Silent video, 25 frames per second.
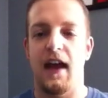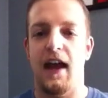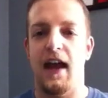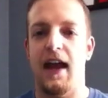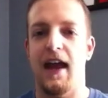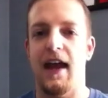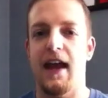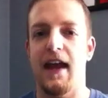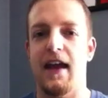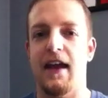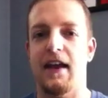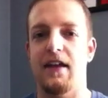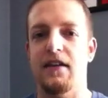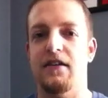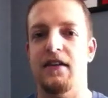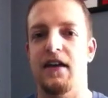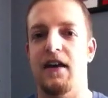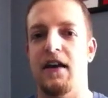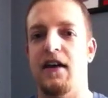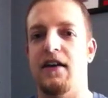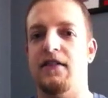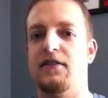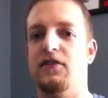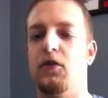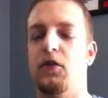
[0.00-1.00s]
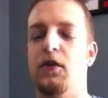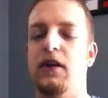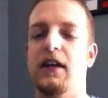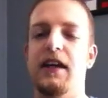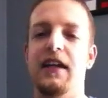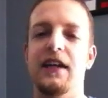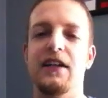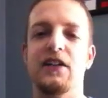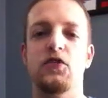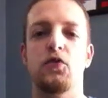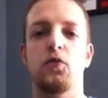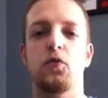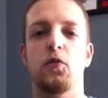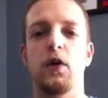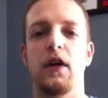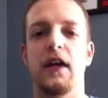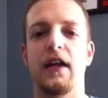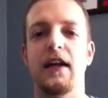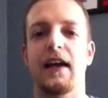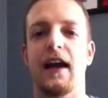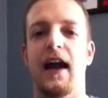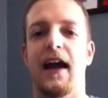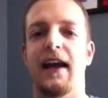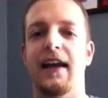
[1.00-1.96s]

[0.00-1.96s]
and so each week